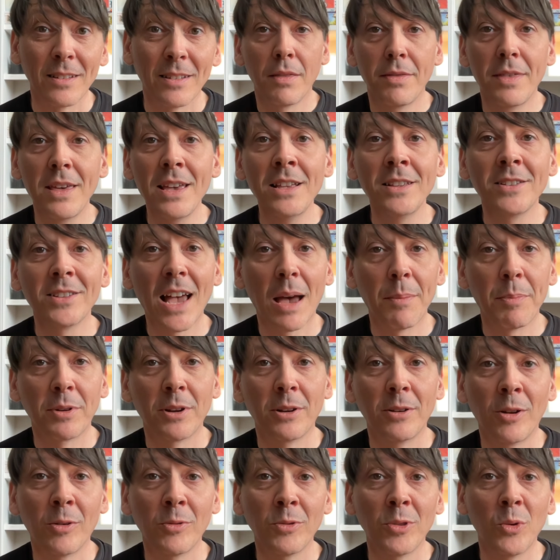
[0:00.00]
Things happen
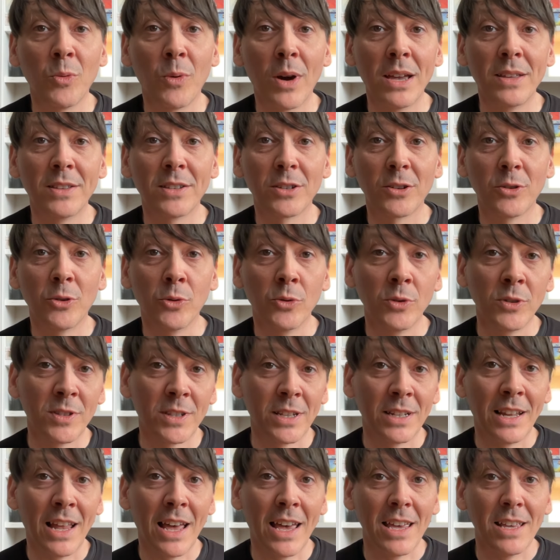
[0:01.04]
along the way to cause
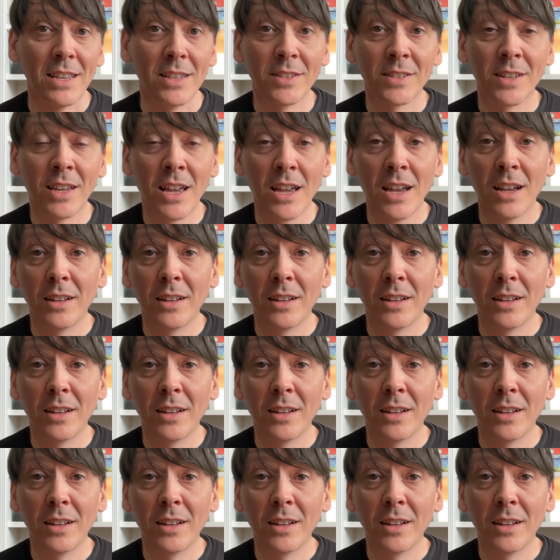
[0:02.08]
delays,